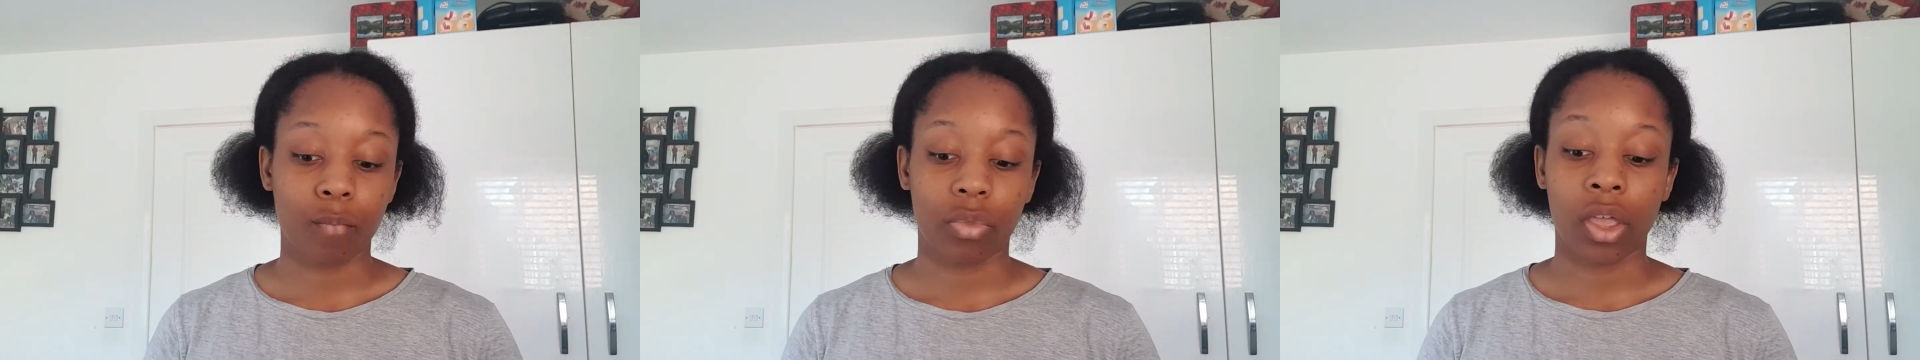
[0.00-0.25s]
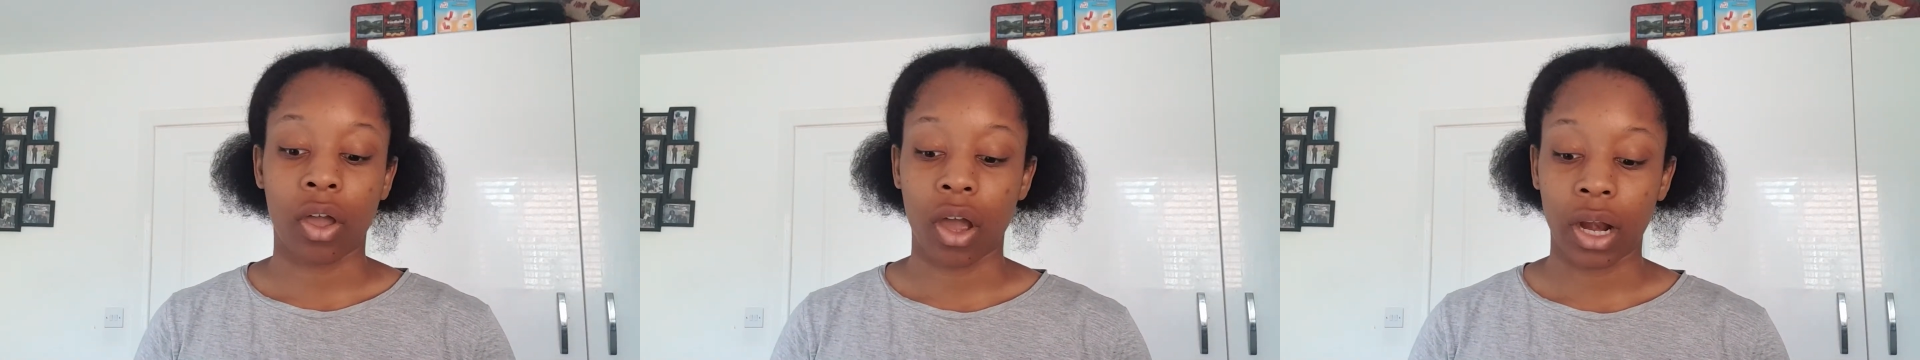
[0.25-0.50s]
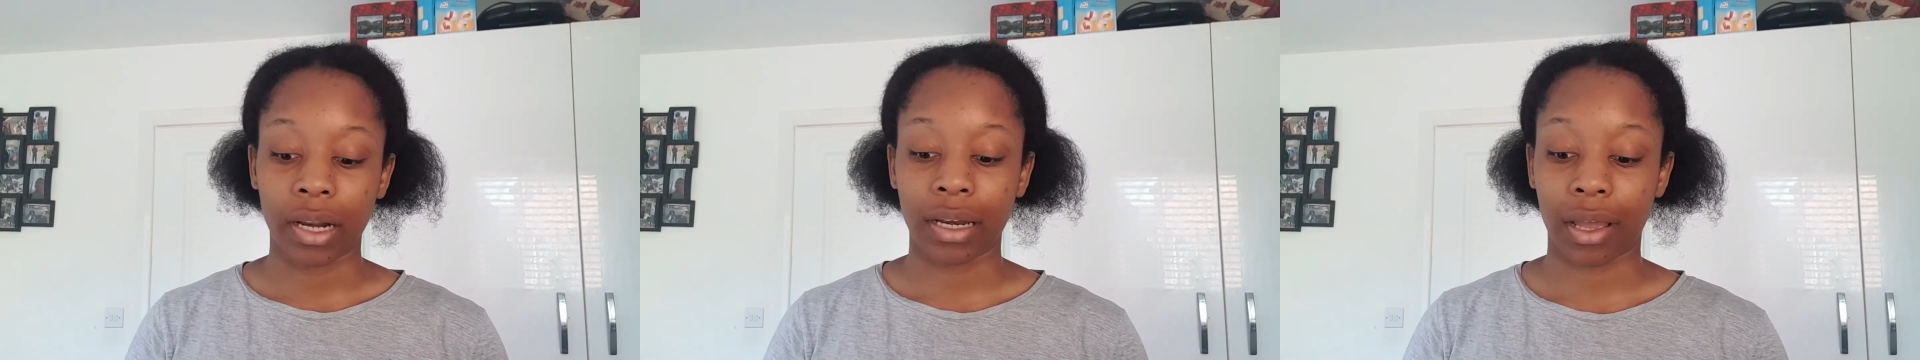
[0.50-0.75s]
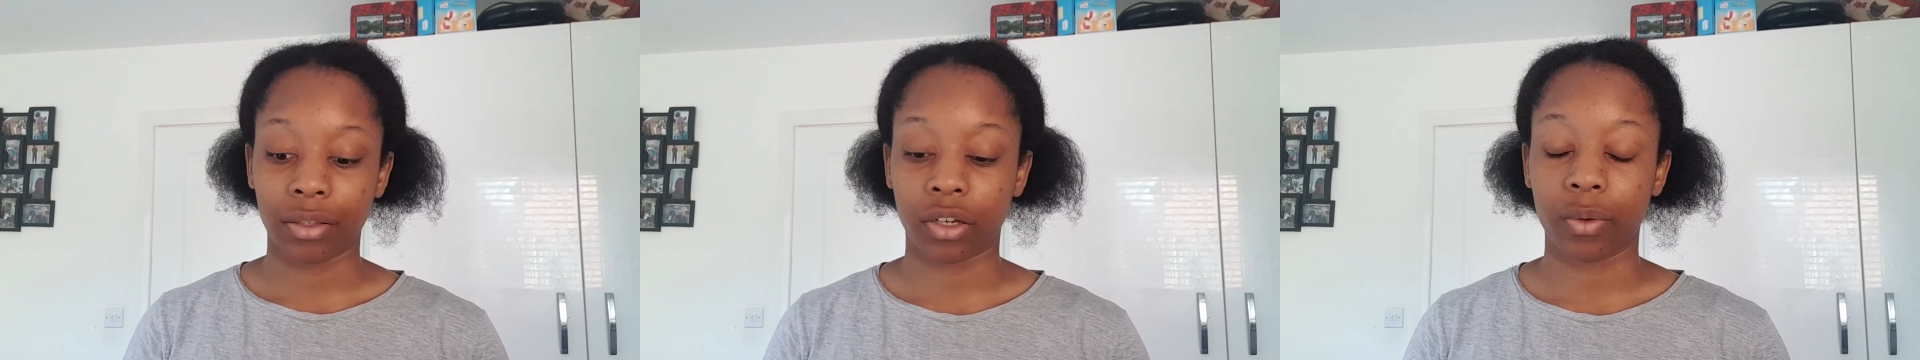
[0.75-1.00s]
I highly
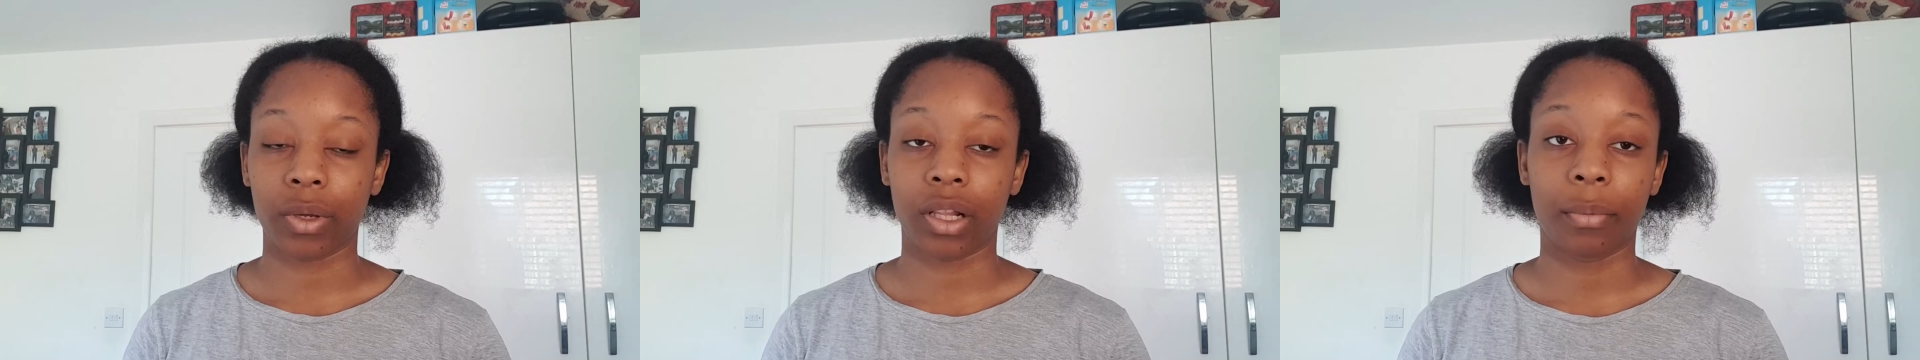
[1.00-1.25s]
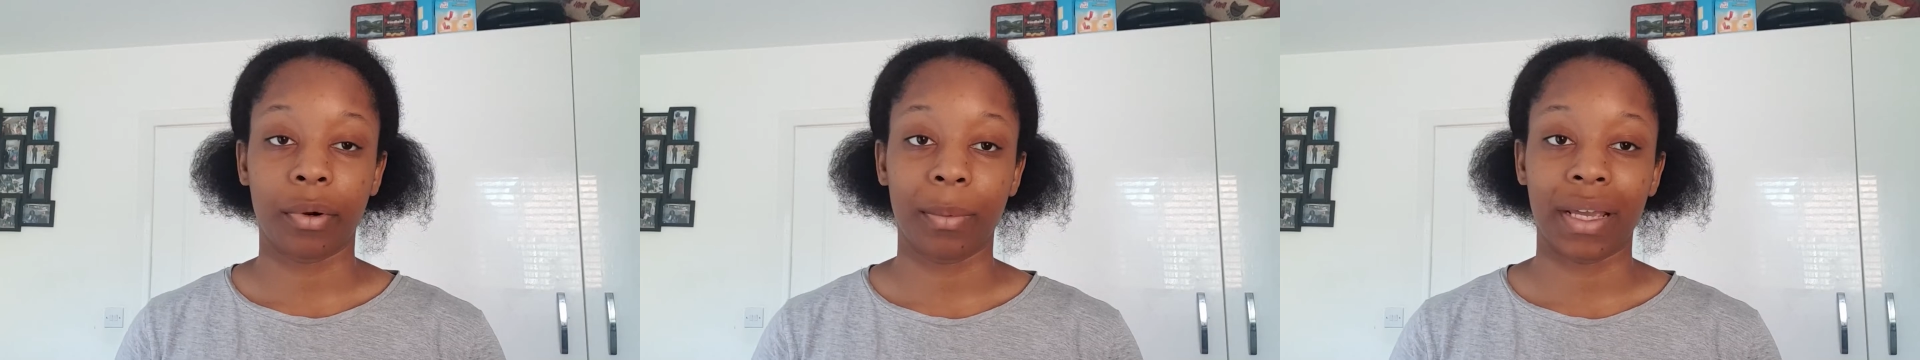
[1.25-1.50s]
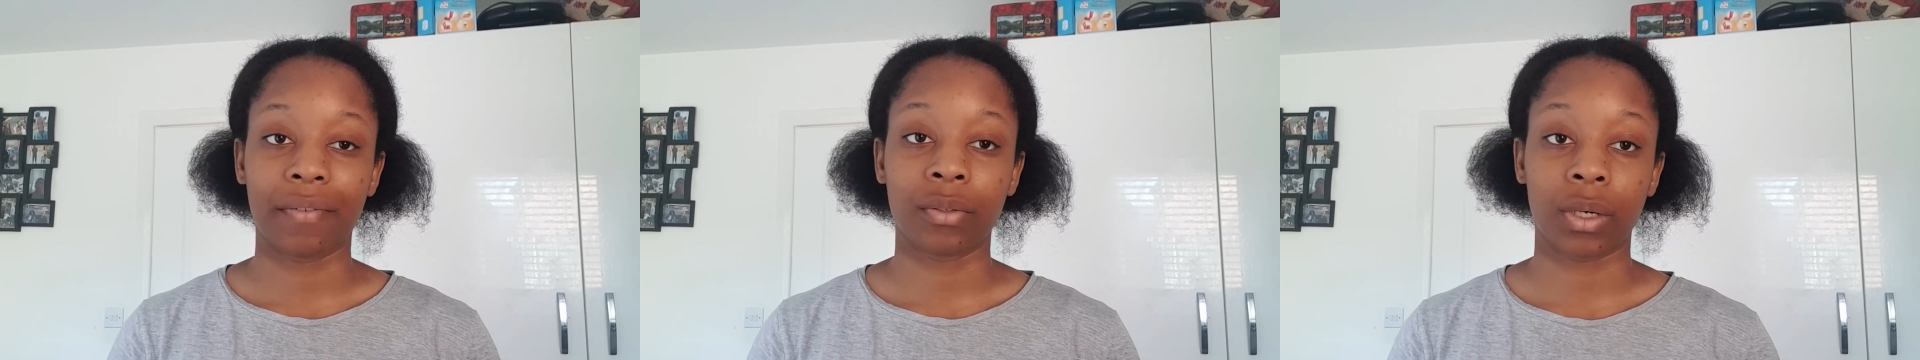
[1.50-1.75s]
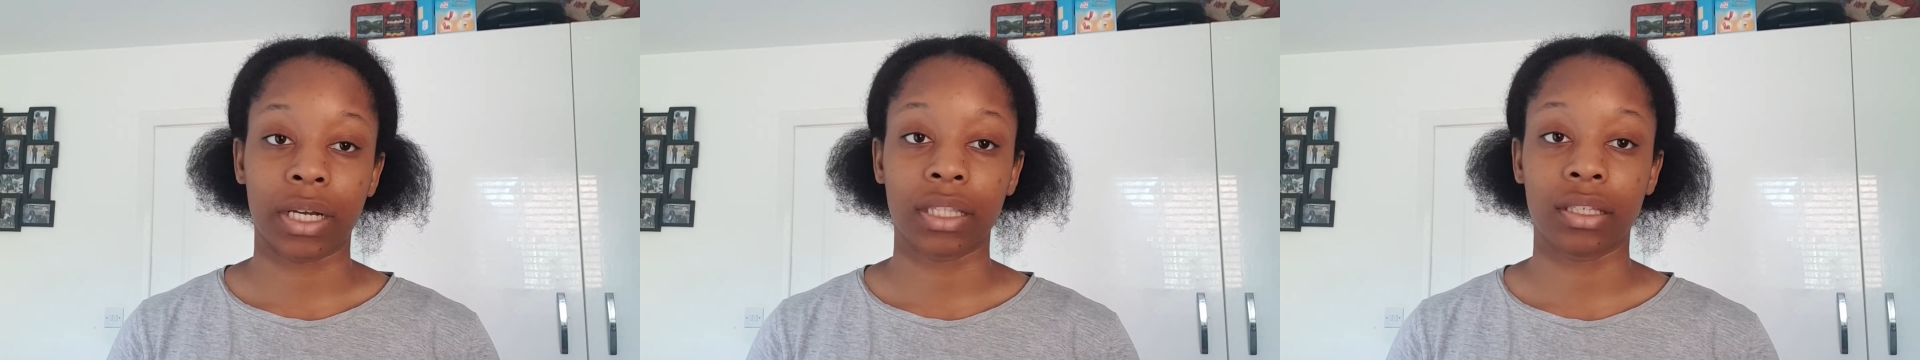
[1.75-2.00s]
doubt I will. I'll probably have to
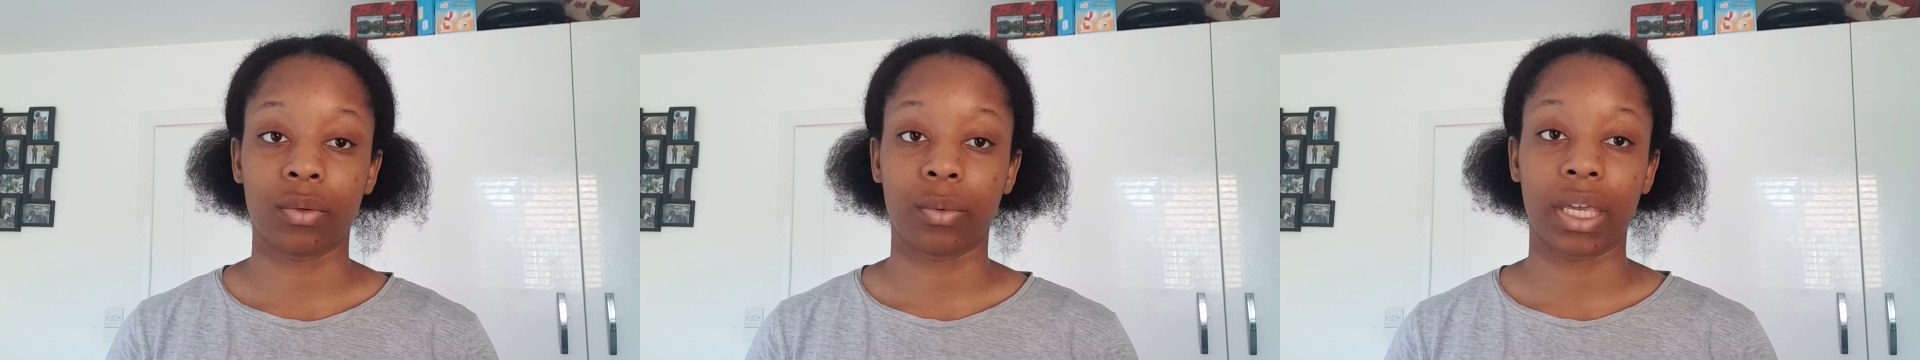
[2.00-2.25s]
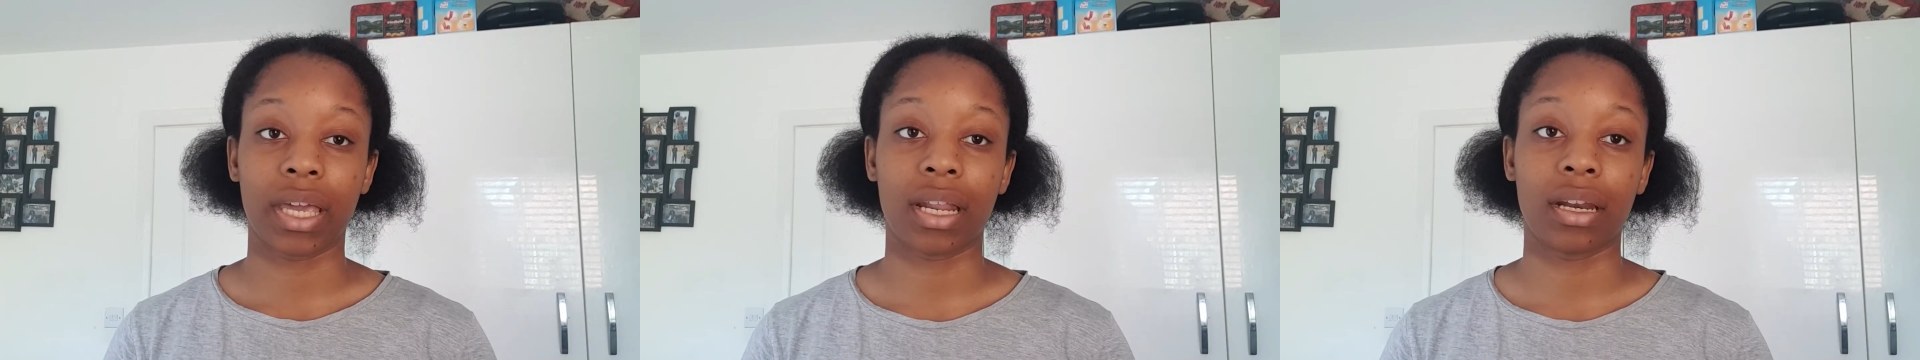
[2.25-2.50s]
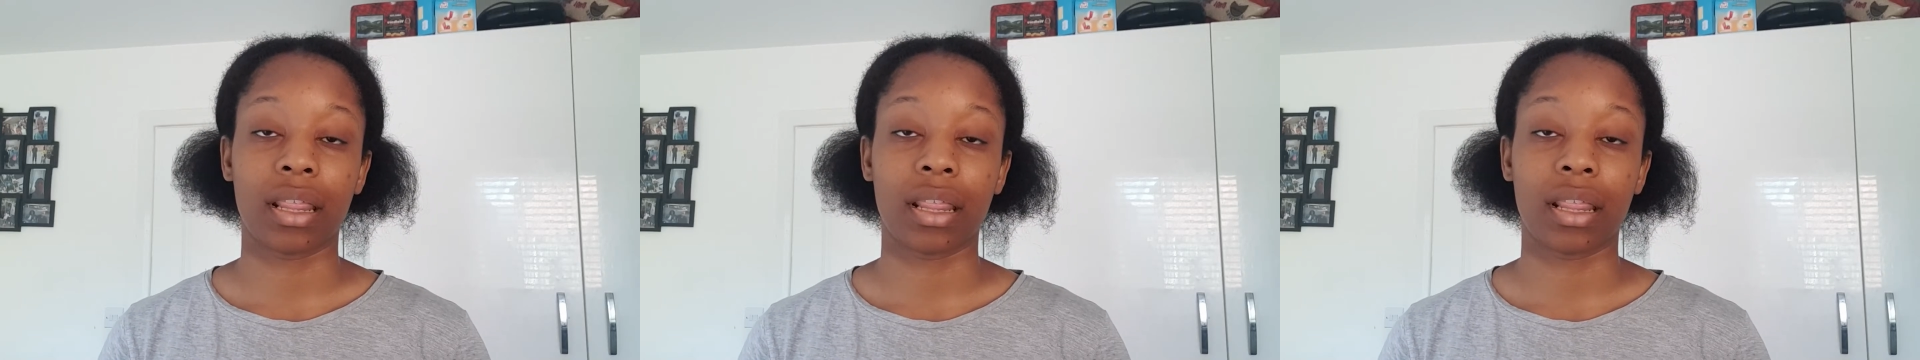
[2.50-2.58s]
work into the weekend,